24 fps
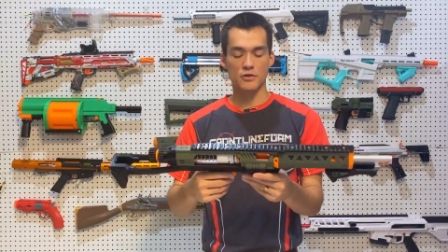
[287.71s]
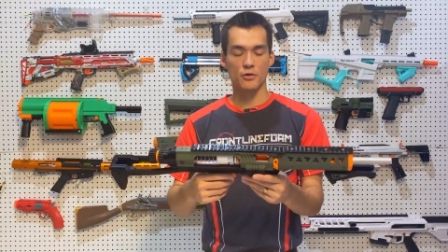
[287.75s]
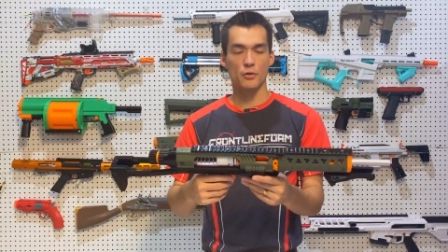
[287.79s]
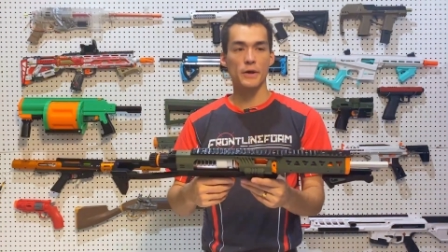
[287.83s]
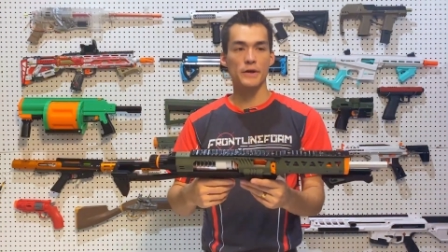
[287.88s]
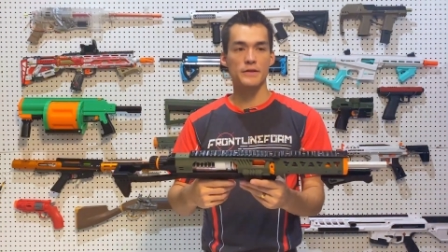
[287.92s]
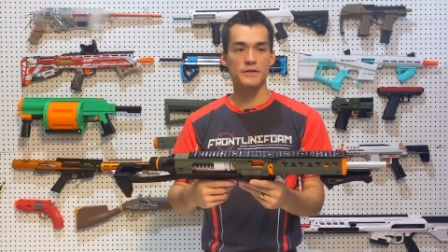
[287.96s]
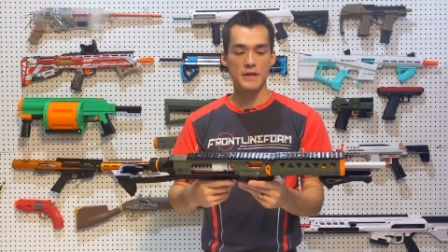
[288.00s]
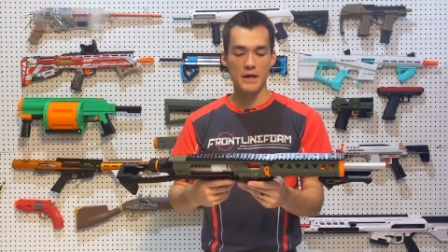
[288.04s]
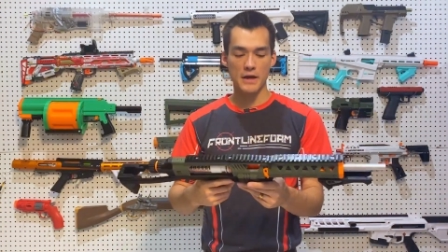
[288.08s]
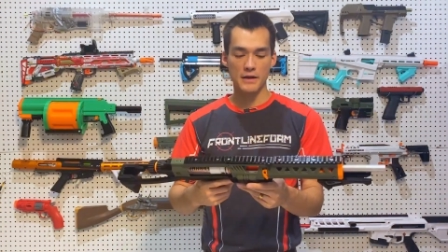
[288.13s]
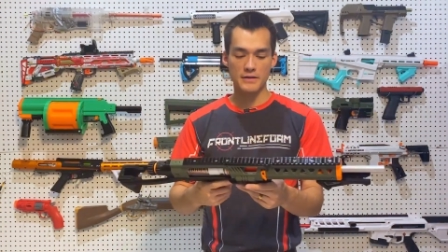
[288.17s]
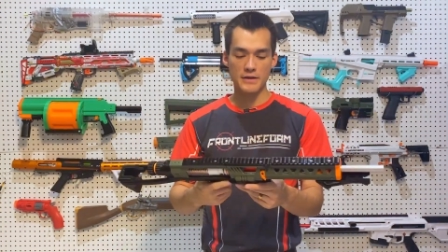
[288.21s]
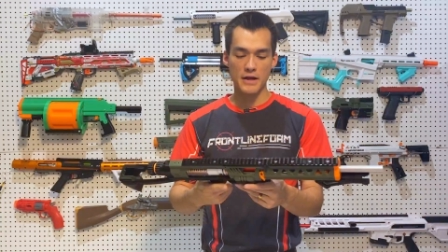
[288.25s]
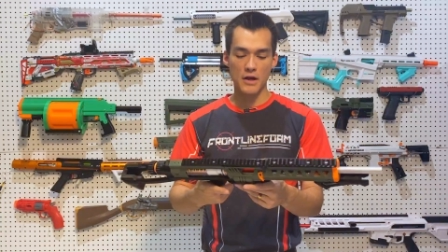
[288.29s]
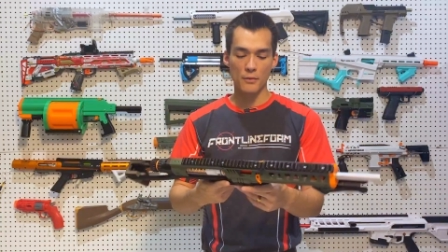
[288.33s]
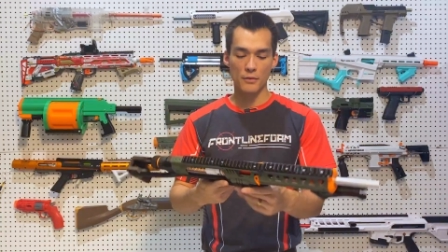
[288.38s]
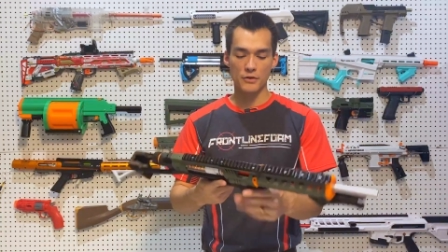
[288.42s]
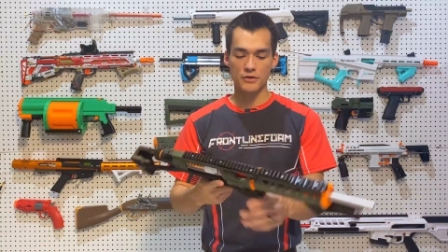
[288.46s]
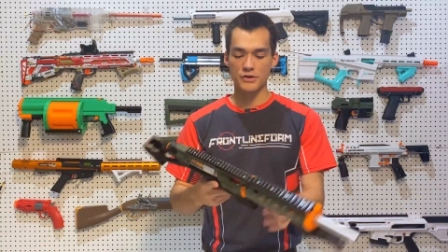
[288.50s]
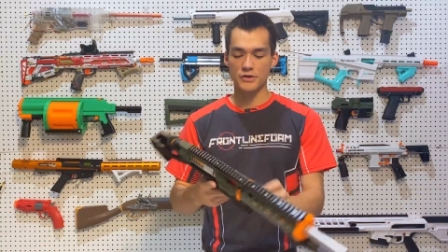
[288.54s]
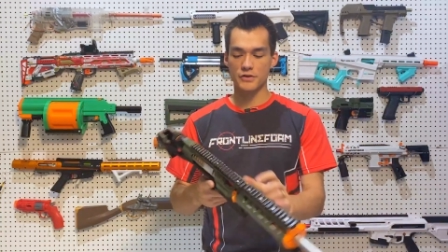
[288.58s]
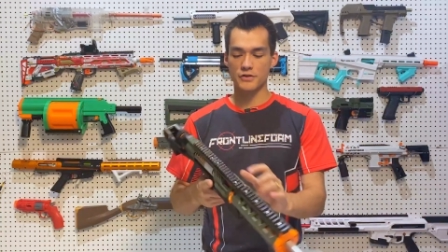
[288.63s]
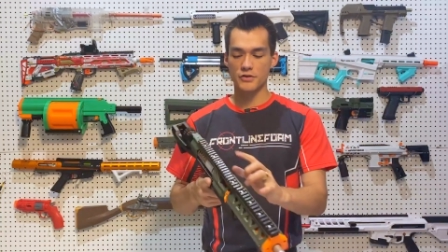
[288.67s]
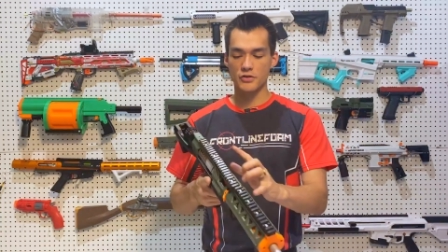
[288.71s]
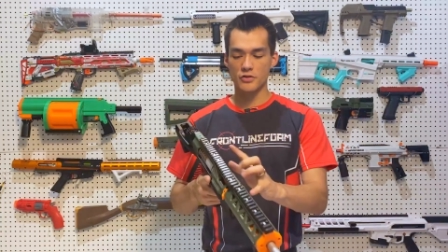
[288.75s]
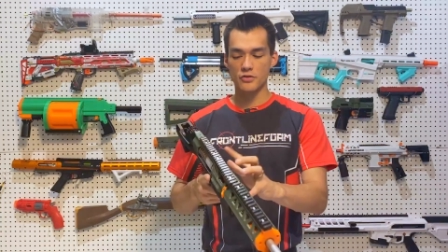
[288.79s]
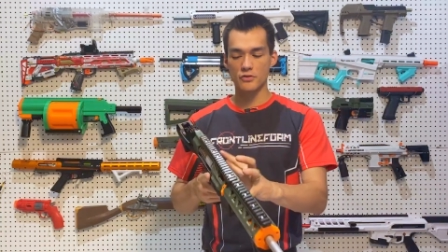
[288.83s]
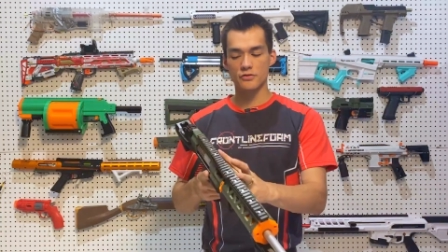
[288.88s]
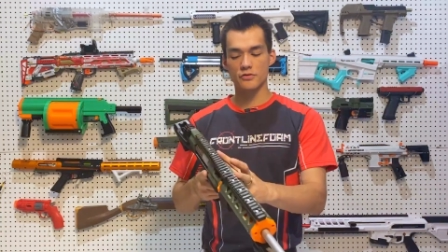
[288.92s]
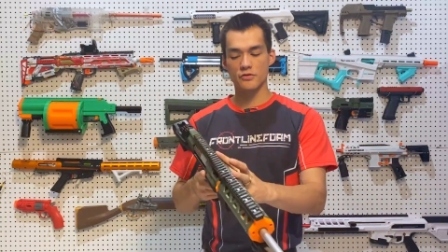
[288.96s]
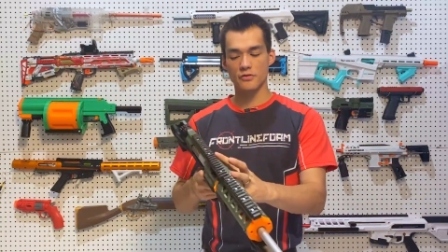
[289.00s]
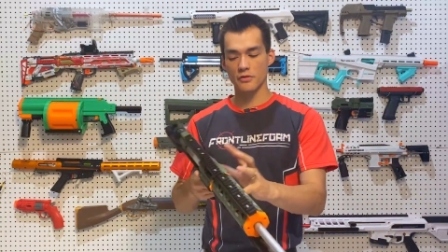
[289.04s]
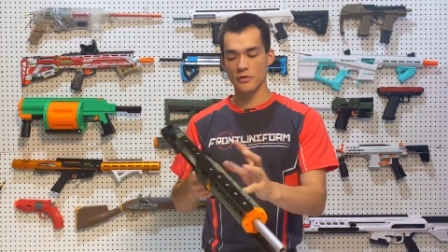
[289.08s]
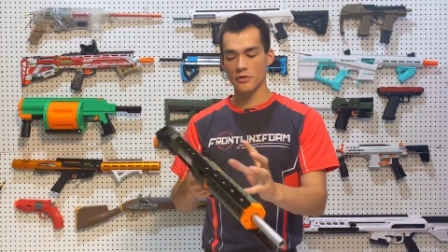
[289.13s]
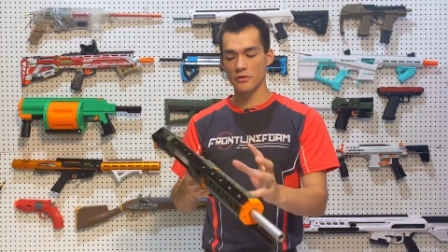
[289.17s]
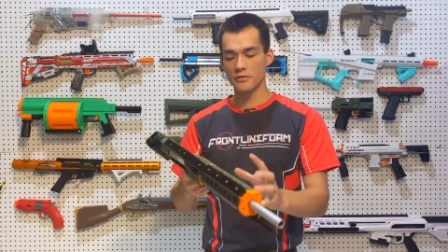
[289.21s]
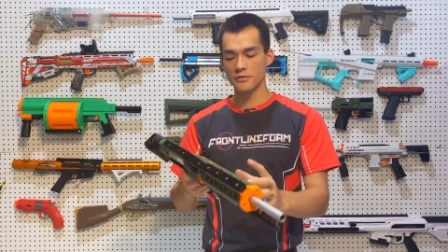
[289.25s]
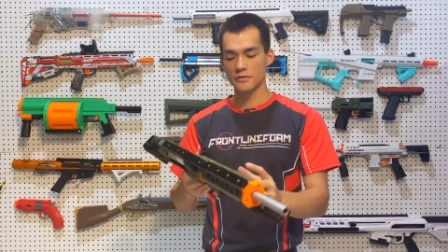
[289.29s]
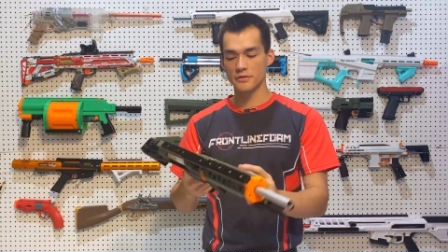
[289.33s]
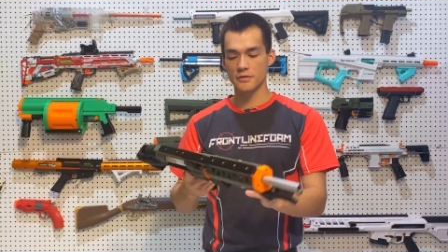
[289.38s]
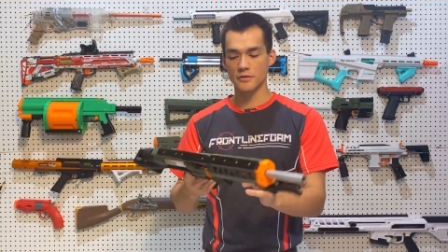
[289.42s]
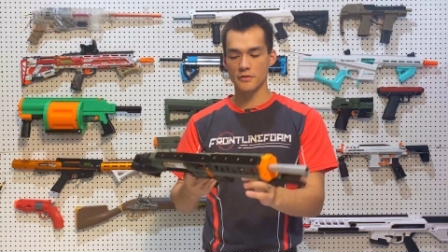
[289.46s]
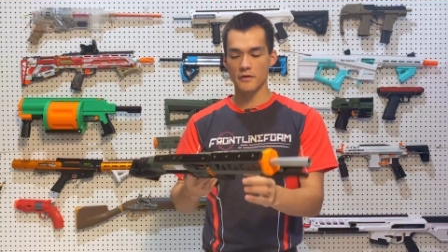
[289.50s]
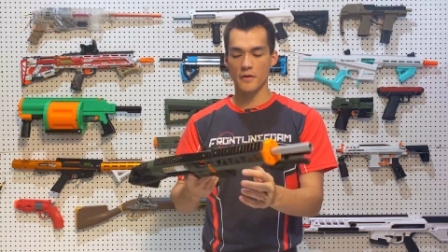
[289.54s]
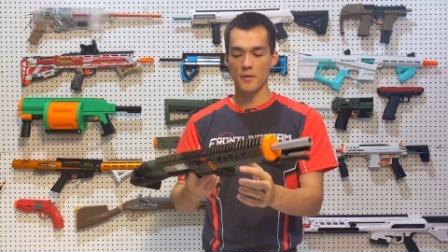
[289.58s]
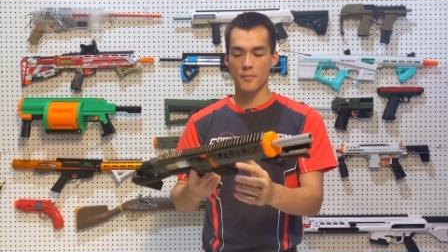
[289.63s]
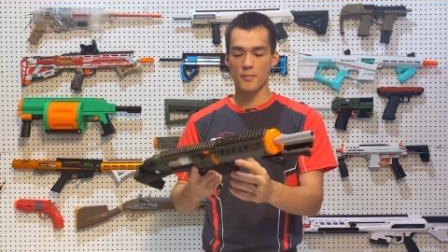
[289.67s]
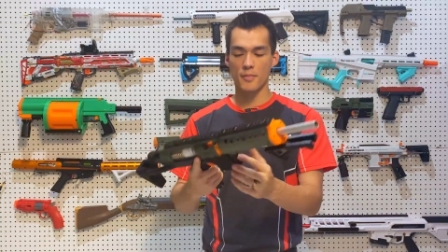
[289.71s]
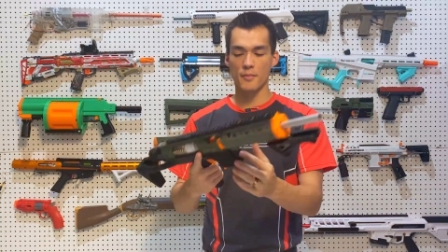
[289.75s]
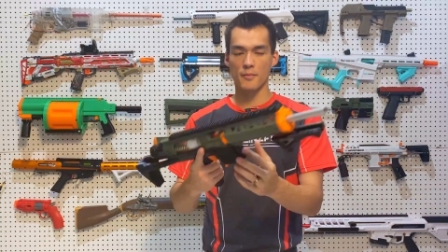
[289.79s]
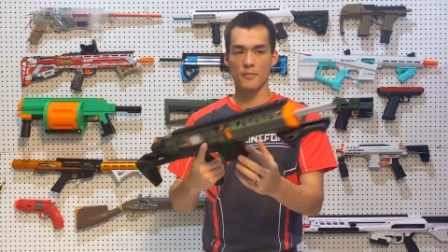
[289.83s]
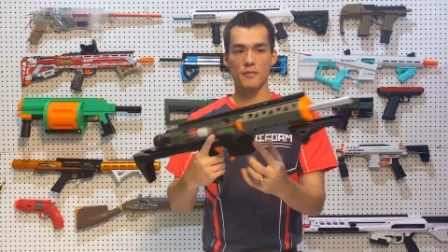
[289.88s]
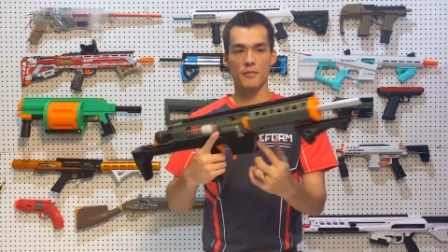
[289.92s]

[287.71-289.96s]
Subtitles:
quick takedown with just 2 screws on